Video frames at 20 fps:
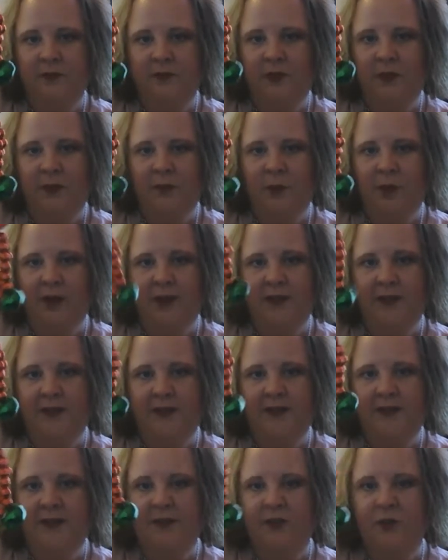little
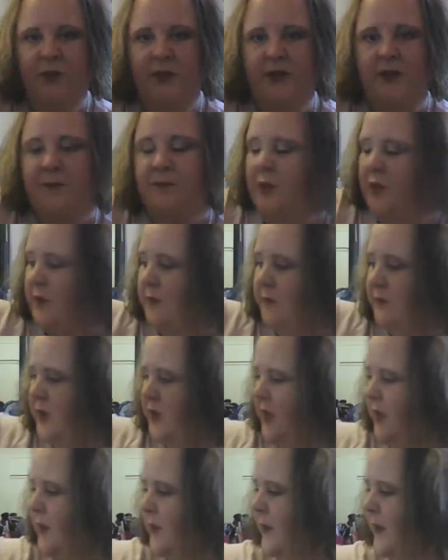bracelets or we can put them, you
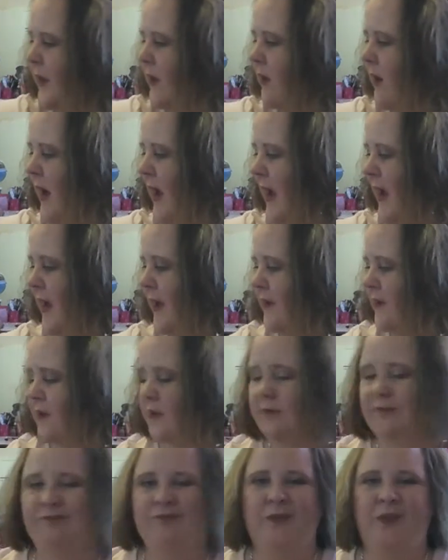know, in our hat or
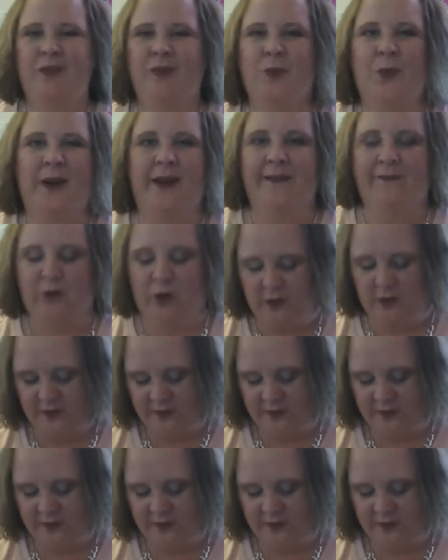whatever.